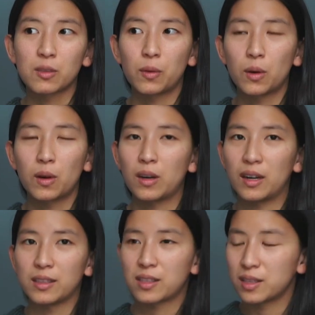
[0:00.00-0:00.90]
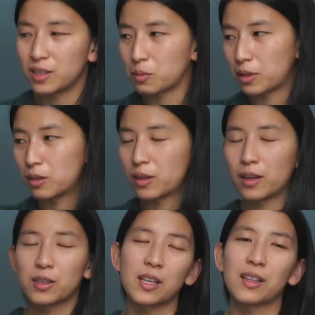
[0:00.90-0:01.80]
for, hence the sweater that
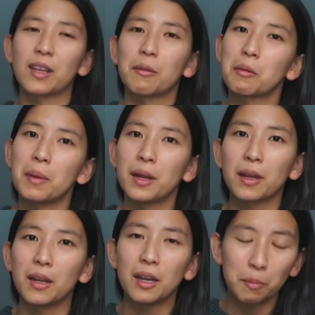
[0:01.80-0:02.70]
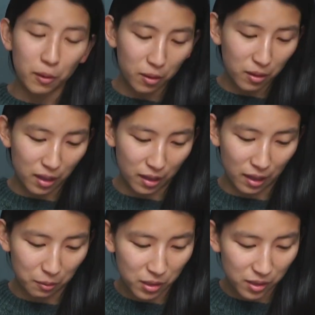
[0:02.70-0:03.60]
I said that I would make in April, and
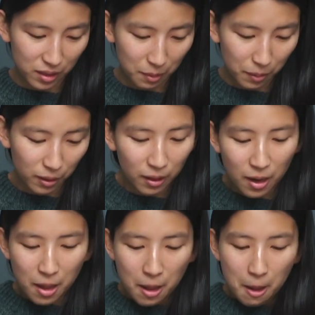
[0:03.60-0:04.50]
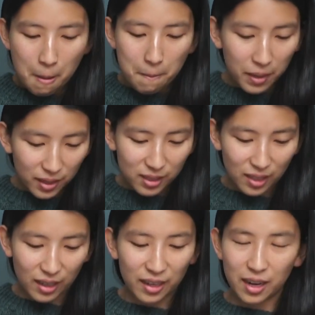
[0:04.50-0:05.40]
now it's December. But
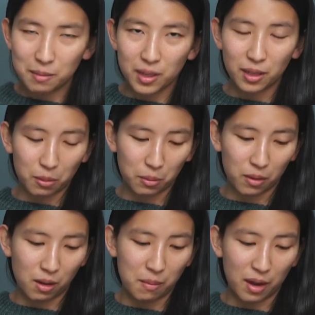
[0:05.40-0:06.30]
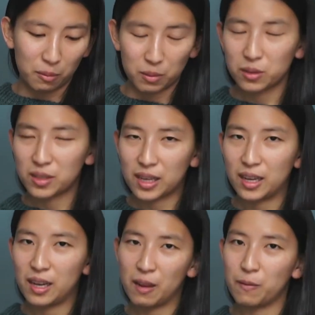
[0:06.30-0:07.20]
I am getting through them. I will
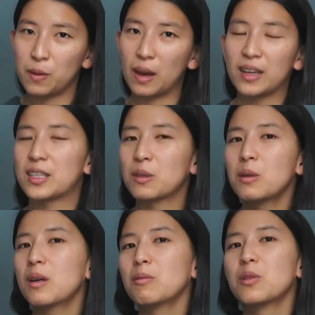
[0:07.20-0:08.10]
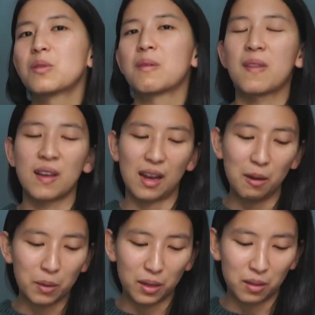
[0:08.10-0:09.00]
say, if I tell you I will do something, I
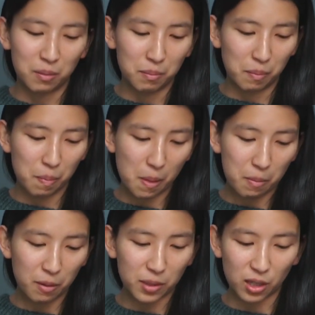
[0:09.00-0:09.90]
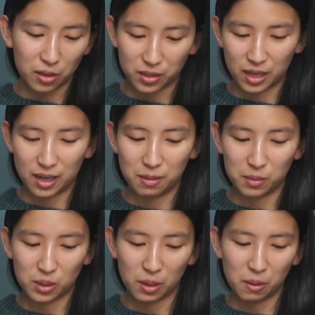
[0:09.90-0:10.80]
will pretty much all the time.
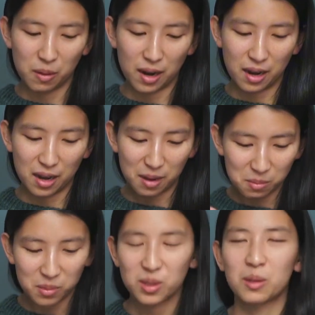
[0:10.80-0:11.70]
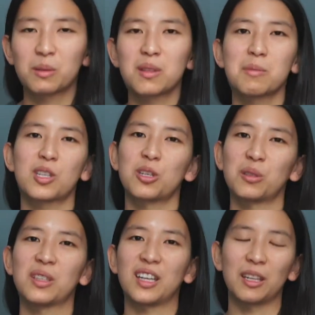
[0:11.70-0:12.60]
So I am slowly but
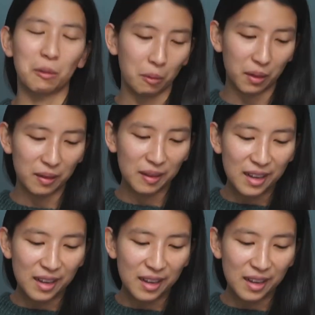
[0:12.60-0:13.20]
surely getting through it.